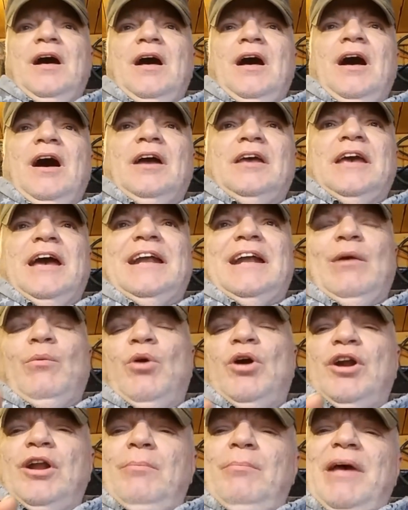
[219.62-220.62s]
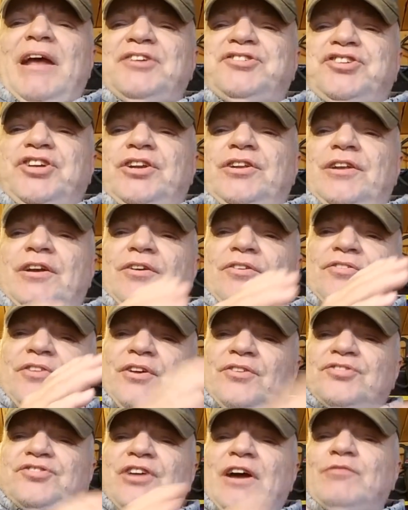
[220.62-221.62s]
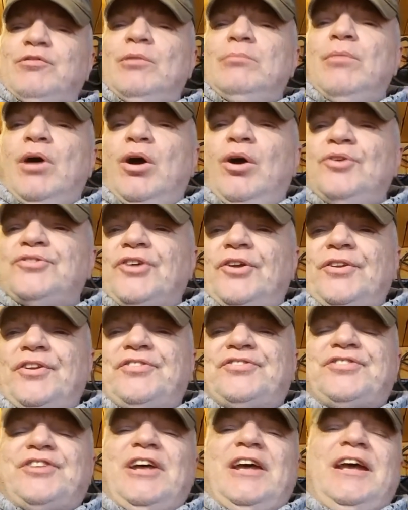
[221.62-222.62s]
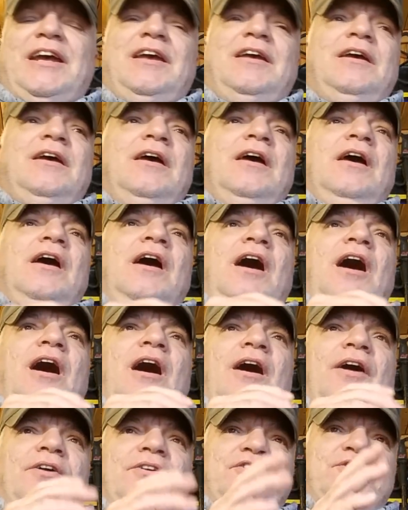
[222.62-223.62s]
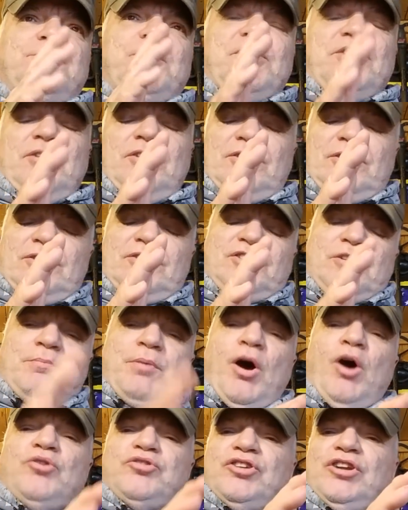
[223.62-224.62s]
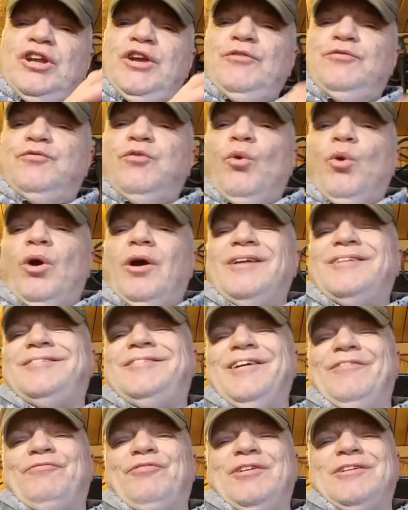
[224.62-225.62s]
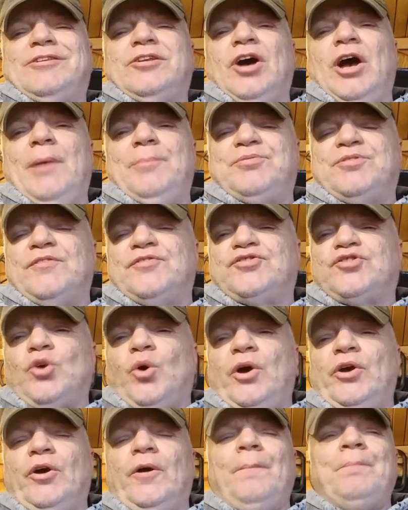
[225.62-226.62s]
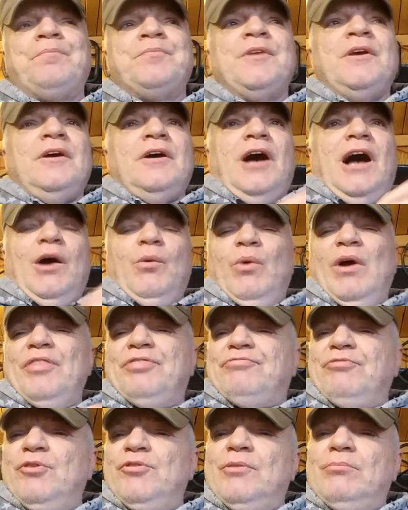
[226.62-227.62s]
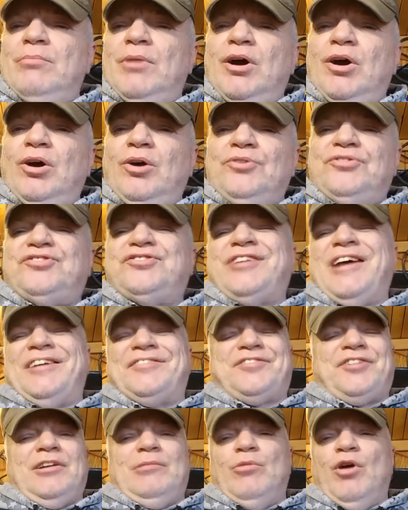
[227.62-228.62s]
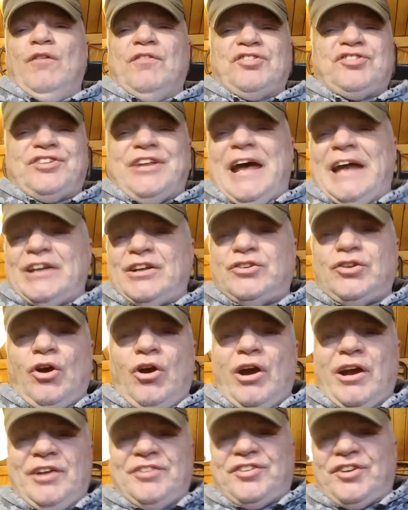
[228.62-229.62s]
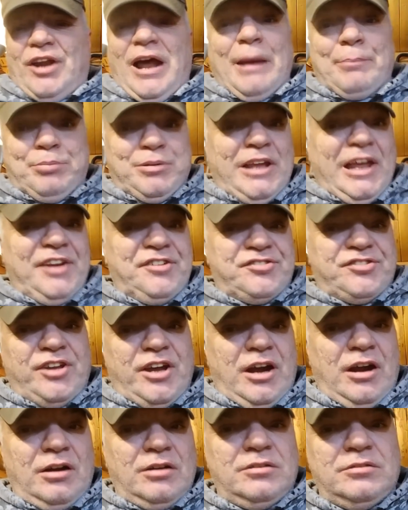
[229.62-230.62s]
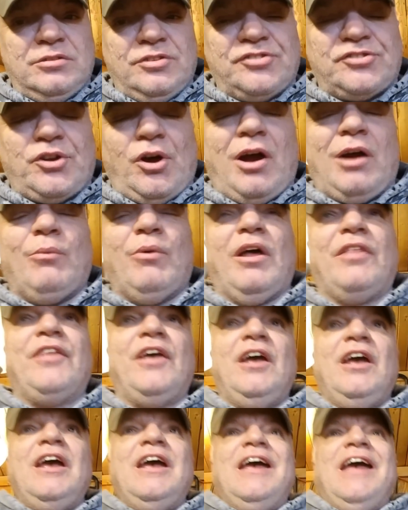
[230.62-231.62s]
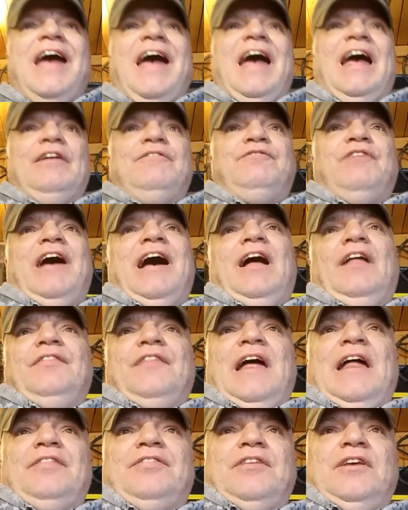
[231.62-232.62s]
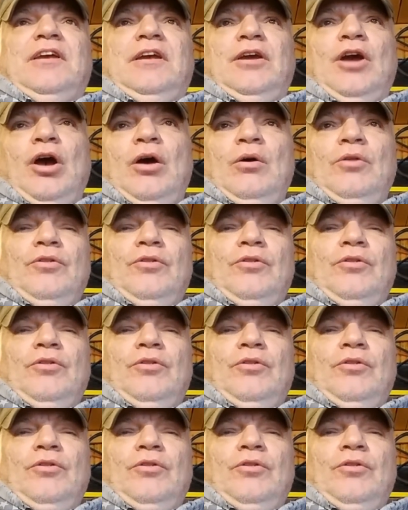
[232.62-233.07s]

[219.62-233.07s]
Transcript: Again, I wanted to mention there's several modes on this thing, supposedly for different types of soil. I went through the modes, tested them over static targets that I placed there to start with, and found that the